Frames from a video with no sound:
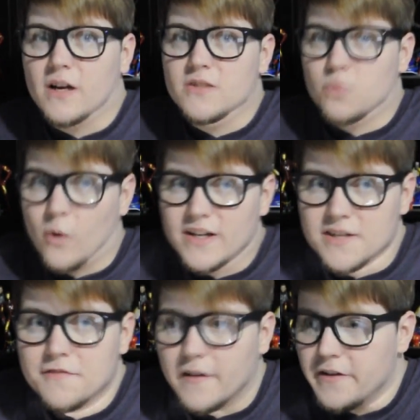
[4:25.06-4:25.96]
because what
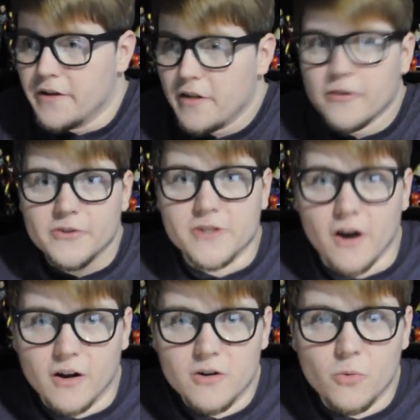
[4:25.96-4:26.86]
if another
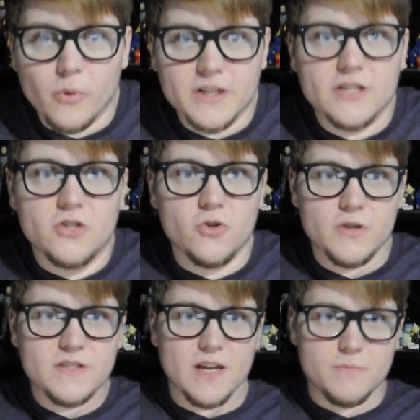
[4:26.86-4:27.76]
dog wanted to do
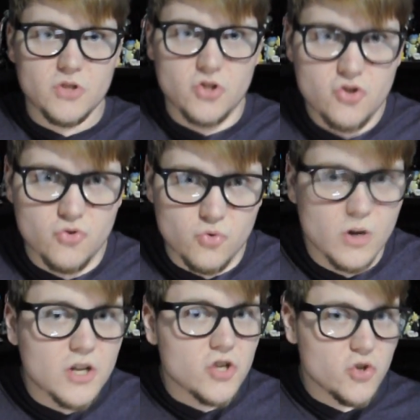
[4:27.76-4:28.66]
the same to you?
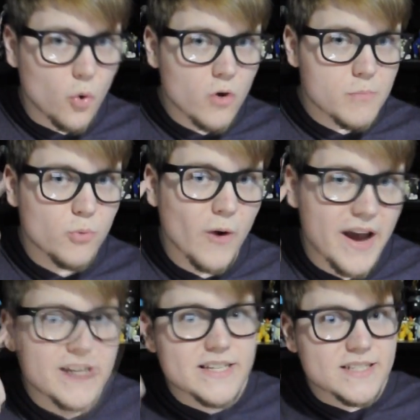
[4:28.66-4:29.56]
Your
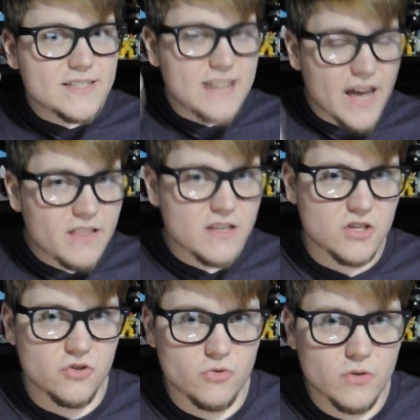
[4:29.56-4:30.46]
brain is
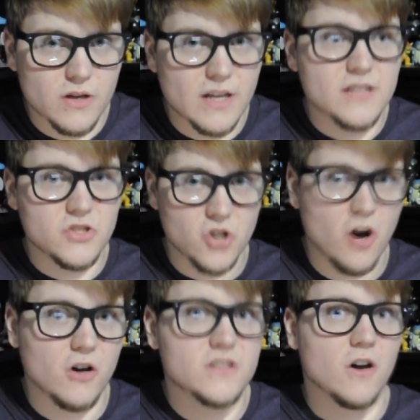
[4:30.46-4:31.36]
telling you
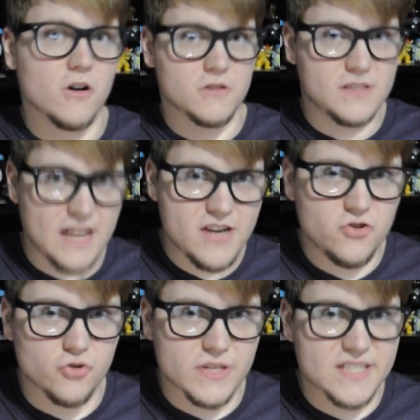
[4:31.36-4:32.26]
dogs are
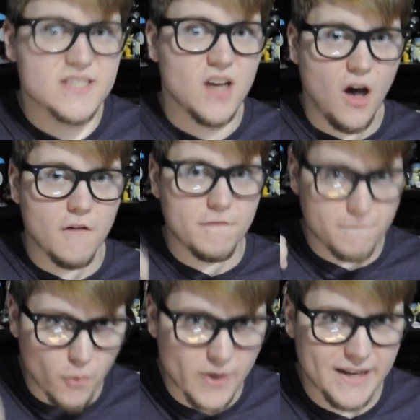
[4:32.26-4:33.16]
dangerous,
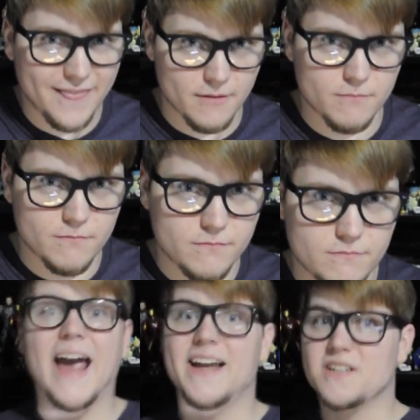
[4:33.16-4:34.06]
avoid them.
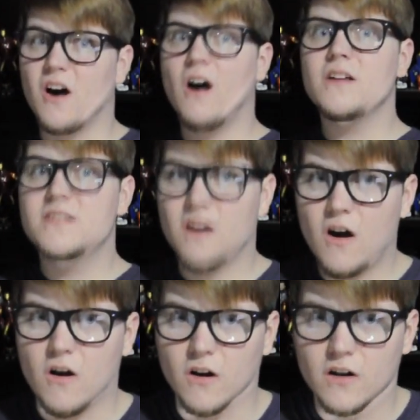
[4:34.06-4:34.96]
And odds
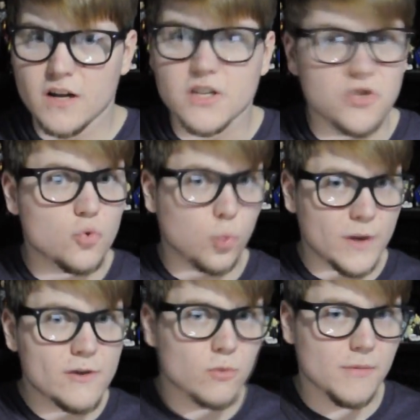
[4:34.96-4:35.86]
are you
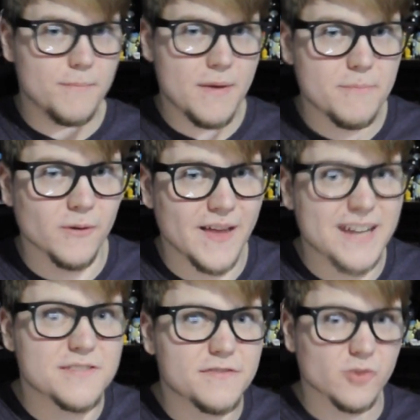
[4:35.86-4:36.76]
will remember
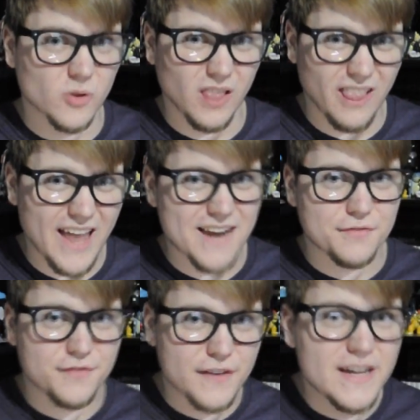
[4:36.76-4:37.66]
that for
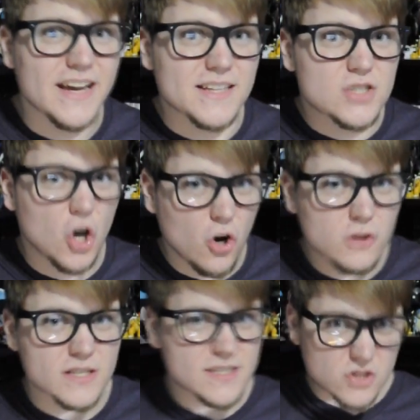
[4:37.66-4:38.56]
life. It's
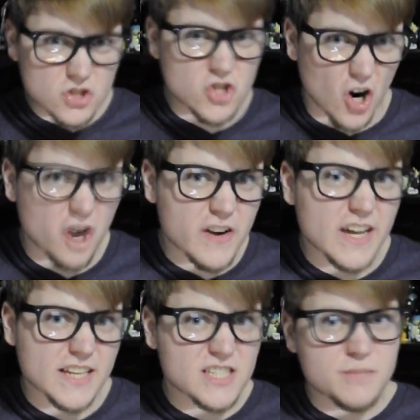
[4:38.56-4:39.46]
called a
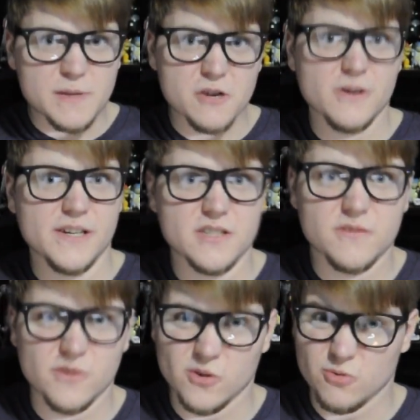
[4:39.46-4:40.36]
scarring
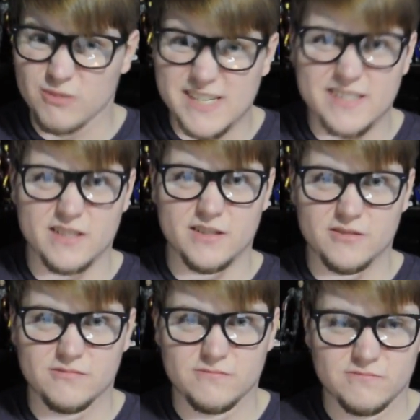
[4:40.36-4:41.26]
experience for a reason.
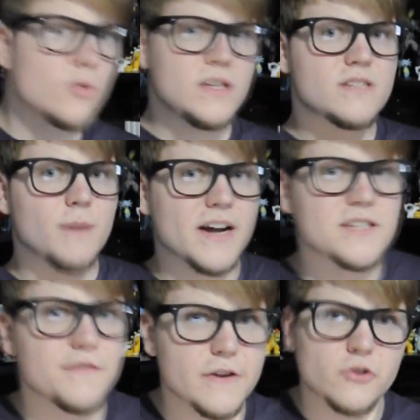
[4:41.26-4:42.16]
So these
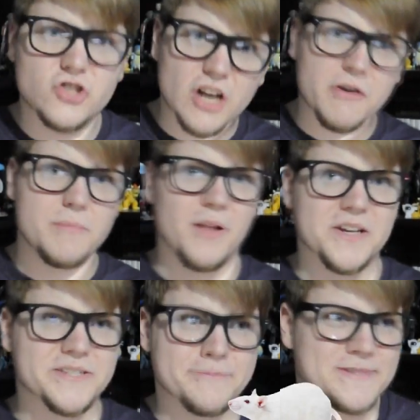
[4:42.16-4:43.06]
mice feared cherry
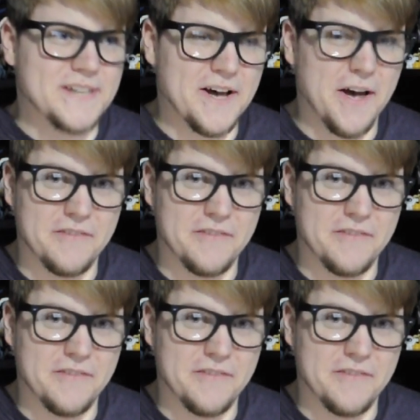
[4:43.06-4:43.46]
blossoms,